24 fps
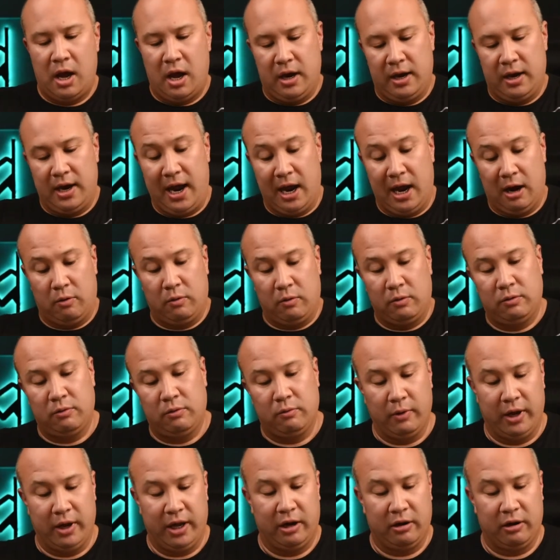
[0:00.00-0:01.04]
Now,
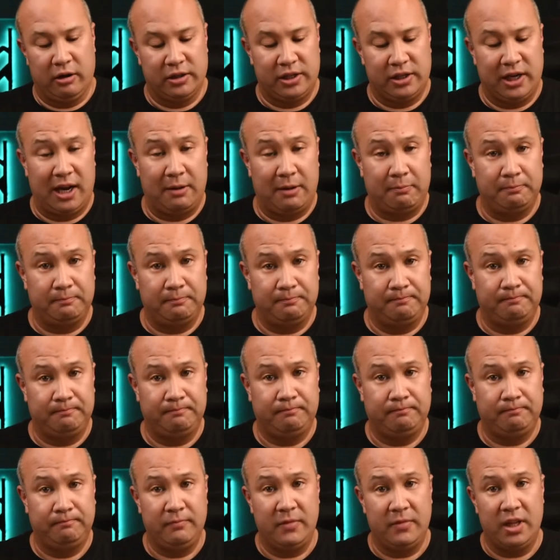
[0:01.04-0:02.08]
right here on top
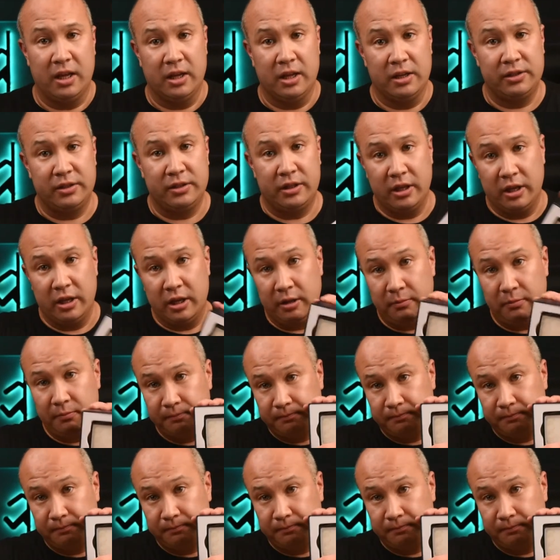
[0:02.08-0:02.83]
is the